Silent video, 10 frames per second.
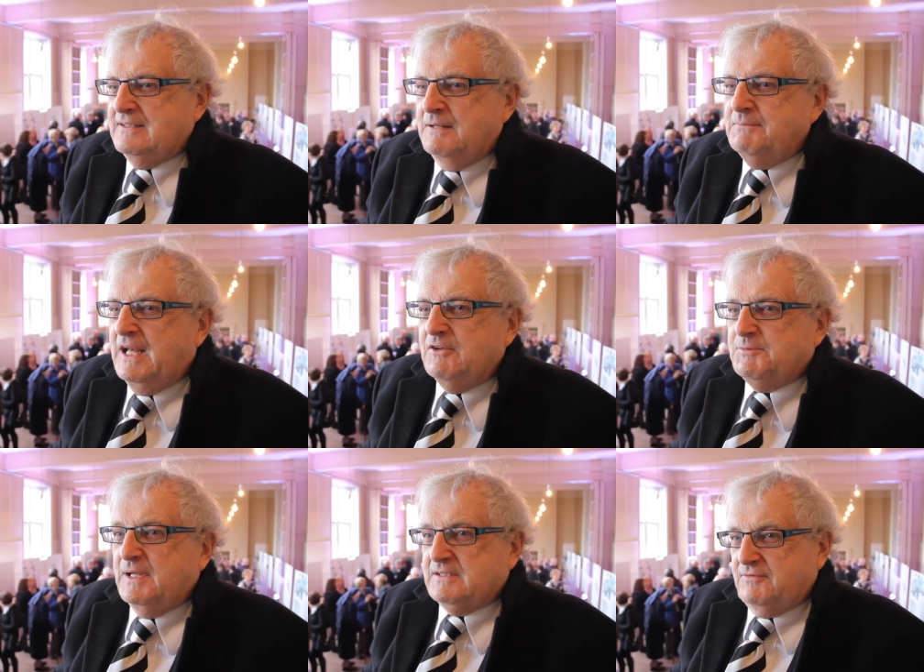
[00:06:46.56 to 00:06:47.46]
in many
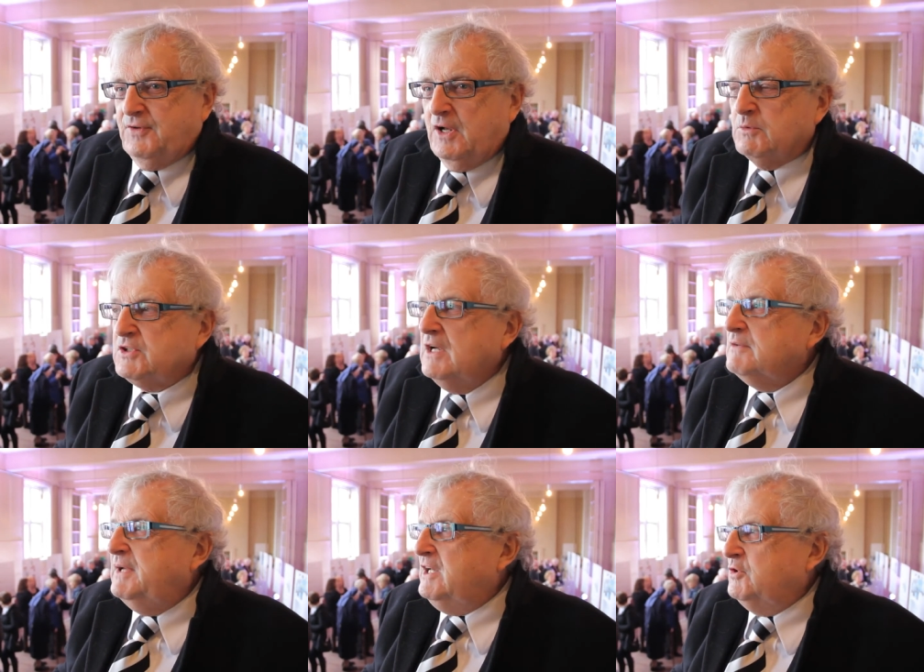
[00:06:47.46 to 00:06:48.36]
respects, followers,
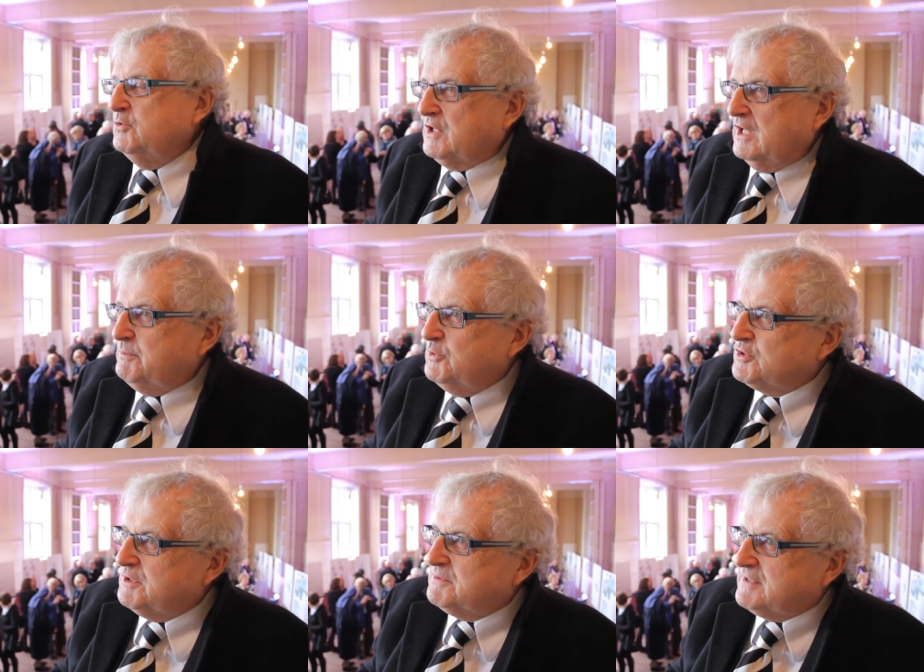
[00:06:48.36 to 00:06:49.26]
made a huge contribution
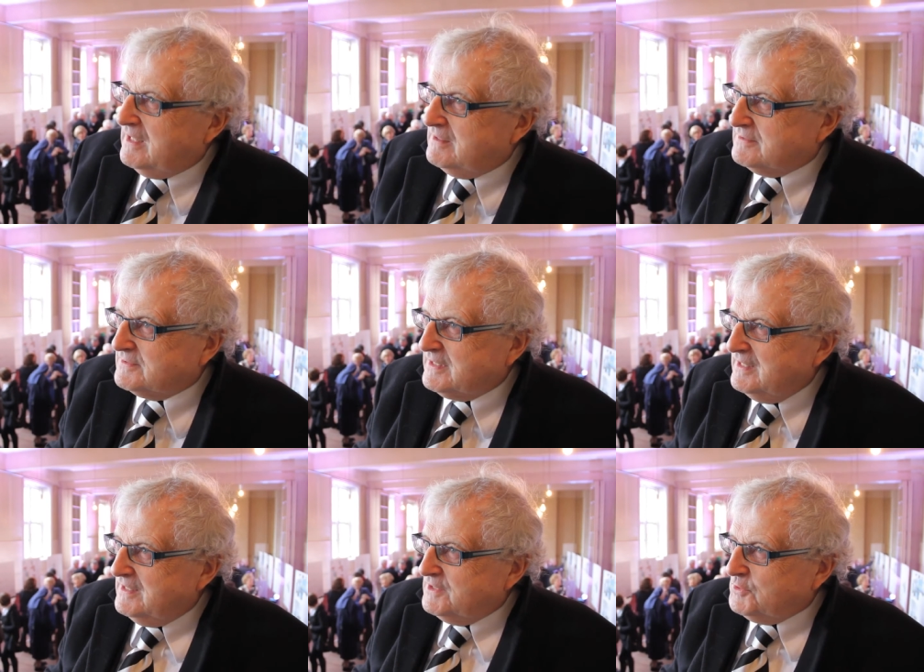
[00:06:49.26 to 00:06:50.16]
themselves
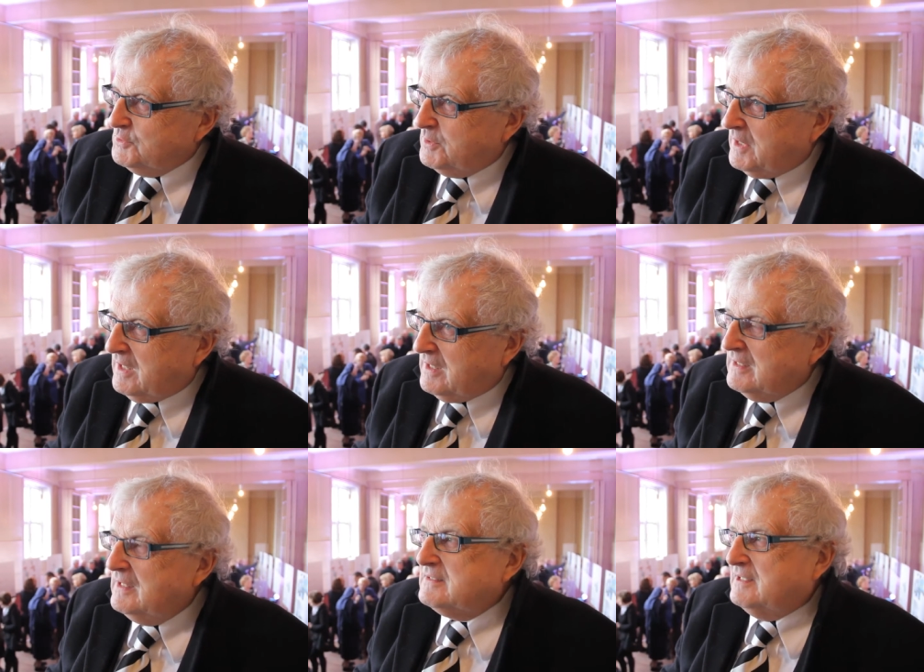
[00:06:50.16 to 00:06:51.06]

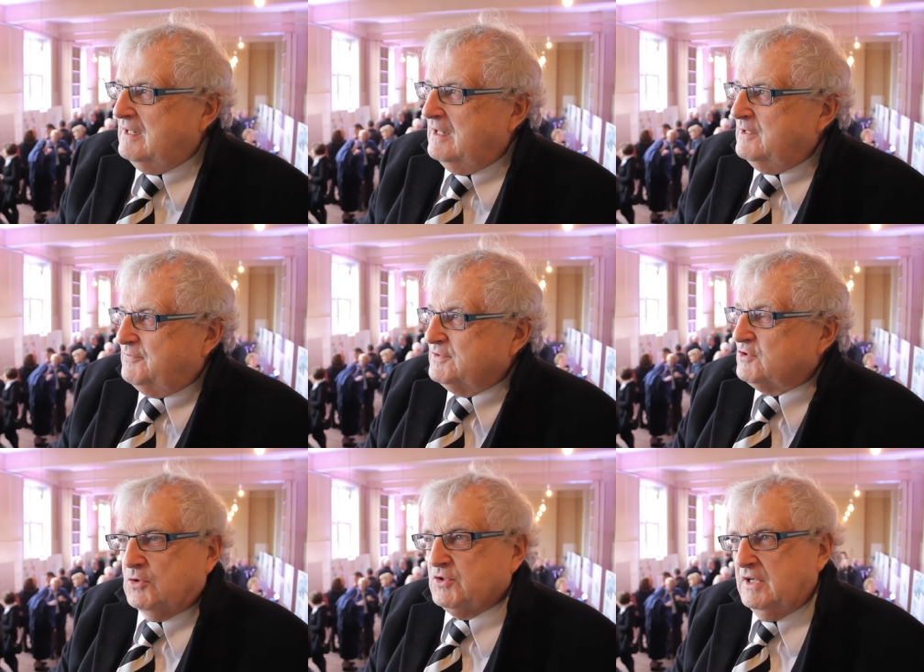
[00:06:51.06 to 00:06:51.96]
to the life and
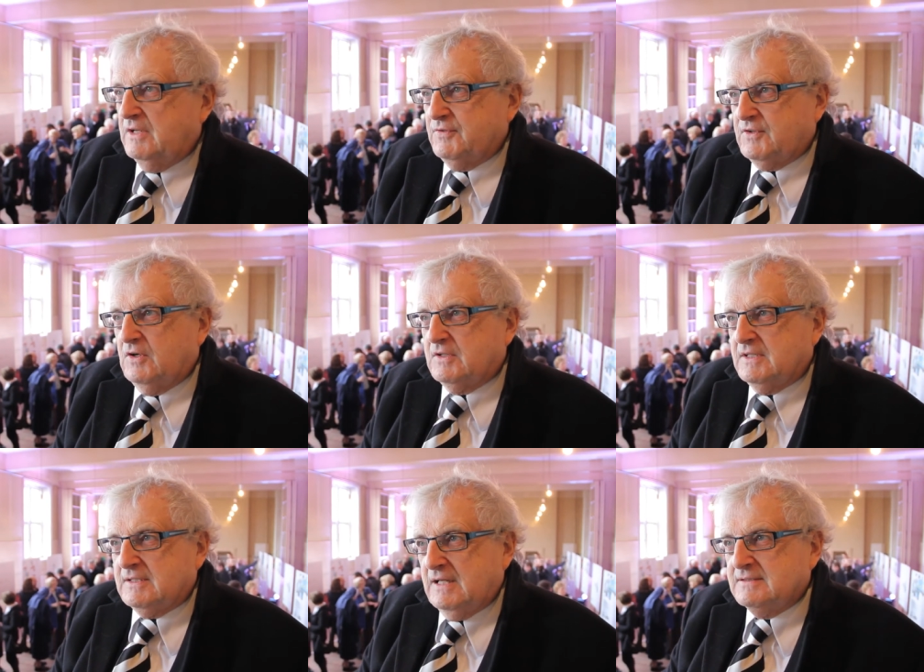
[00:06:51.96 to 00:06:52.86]
social life of Cork
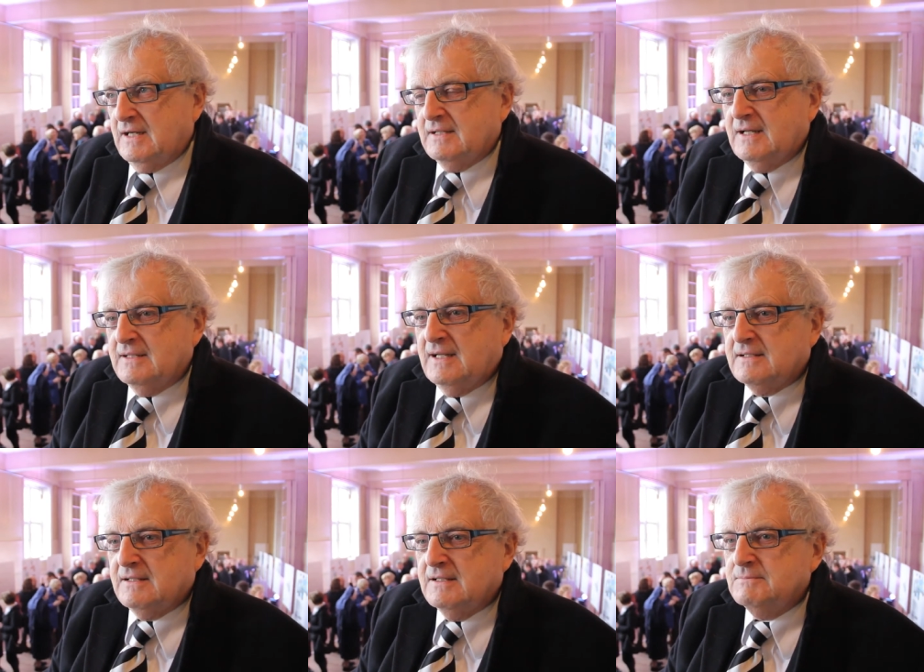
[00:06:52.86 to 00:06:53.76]
at that
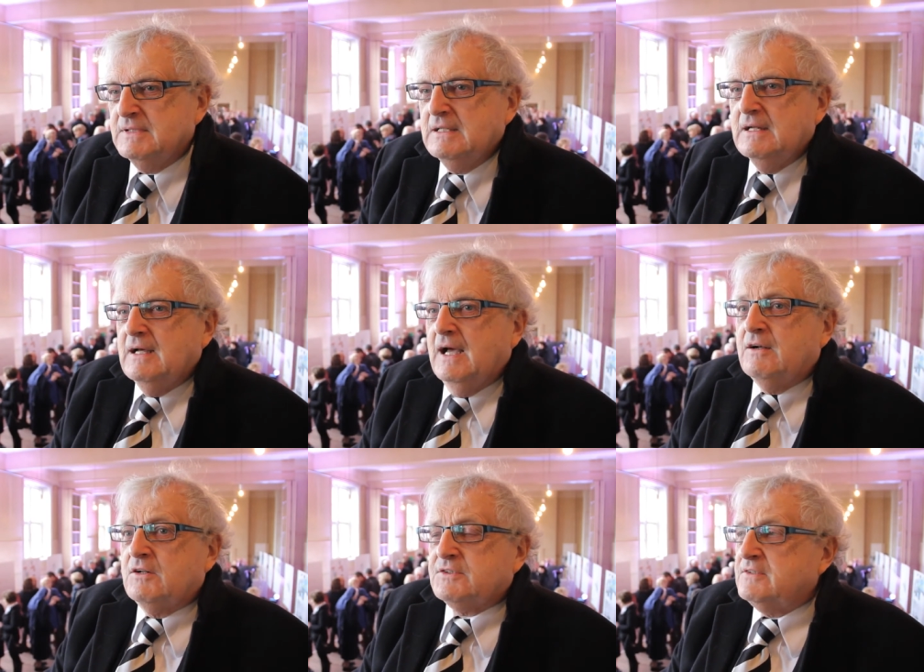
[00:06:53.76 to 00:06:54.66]
time. And
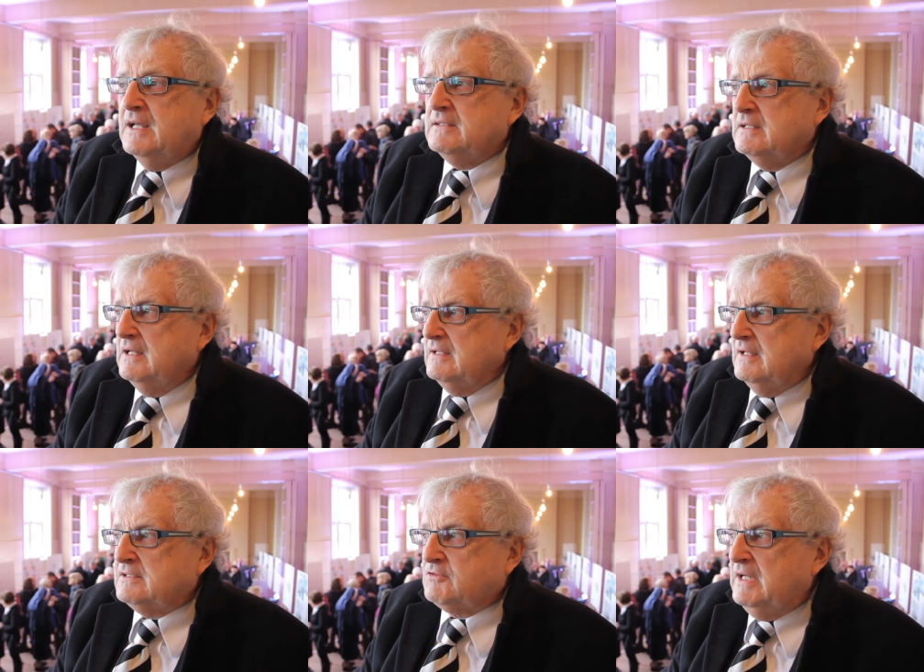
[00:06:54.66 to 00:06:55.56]
also then
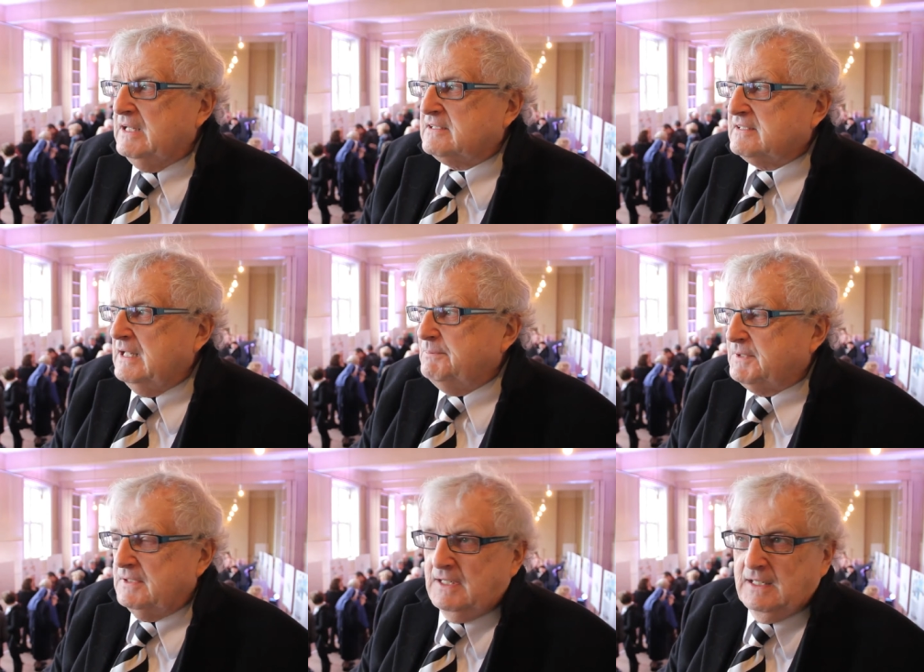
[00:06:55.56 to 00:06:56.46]
it's really steeped
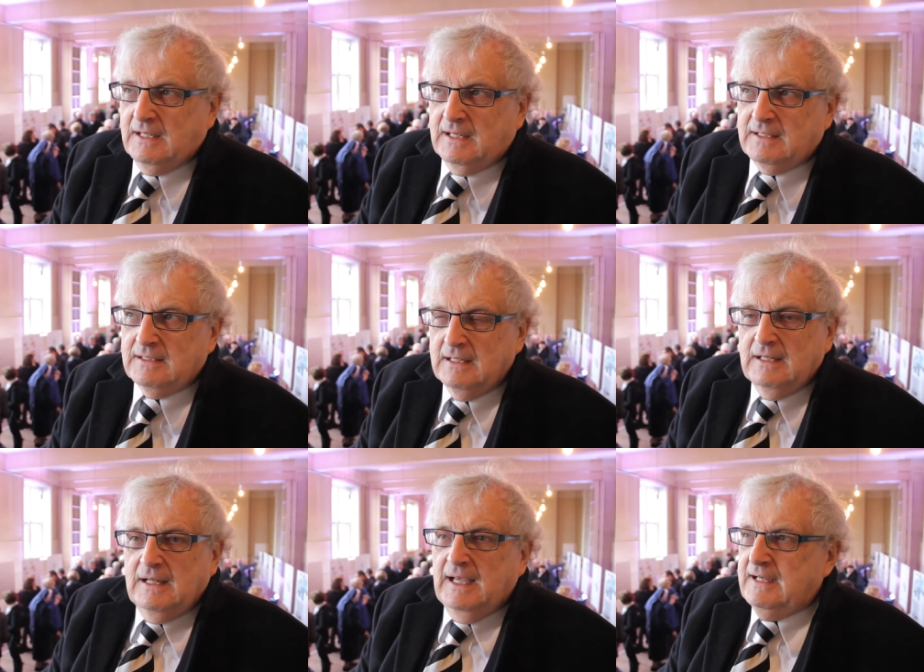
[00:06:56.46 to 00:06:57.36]
in the
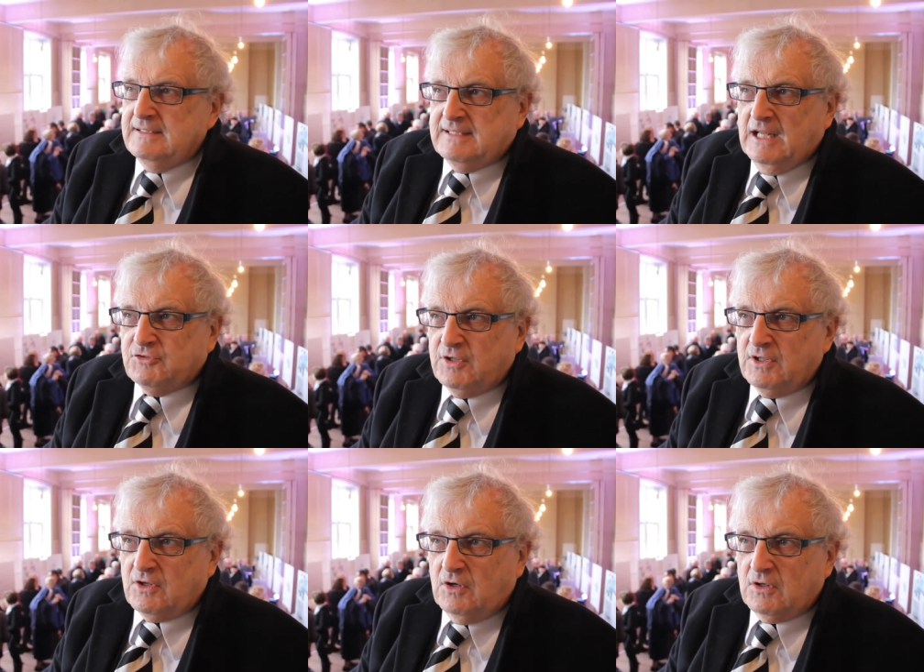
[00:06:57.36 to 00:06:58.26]
18th century in
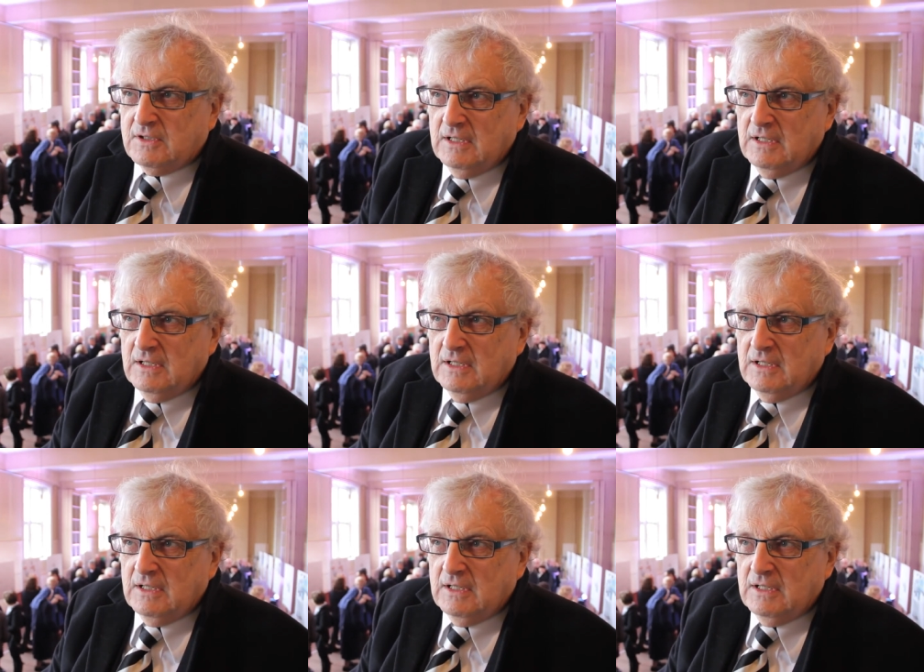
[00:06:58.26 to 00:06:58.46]
Cork,